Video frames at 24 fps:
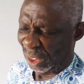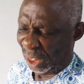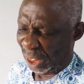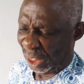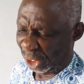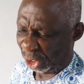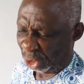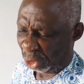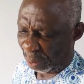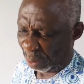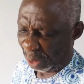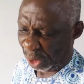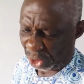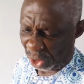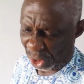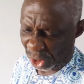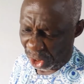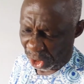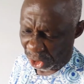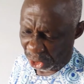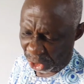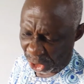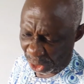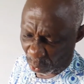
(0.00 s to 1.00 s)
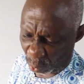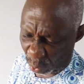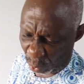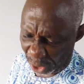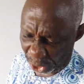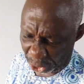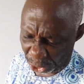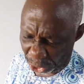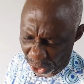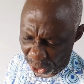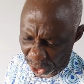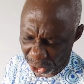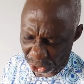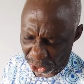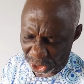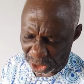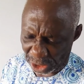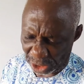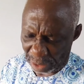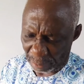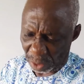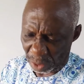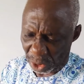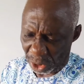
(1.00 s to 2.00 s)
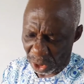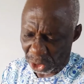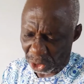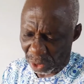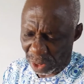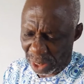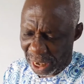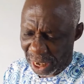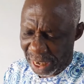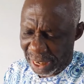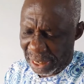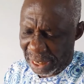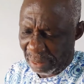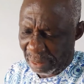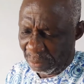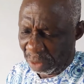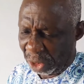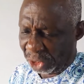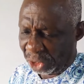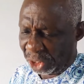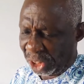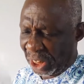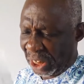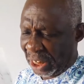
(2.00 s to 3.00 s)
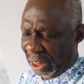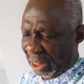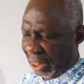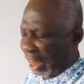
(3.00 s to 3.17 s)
the simultaneous equations, and I'm going to write them using the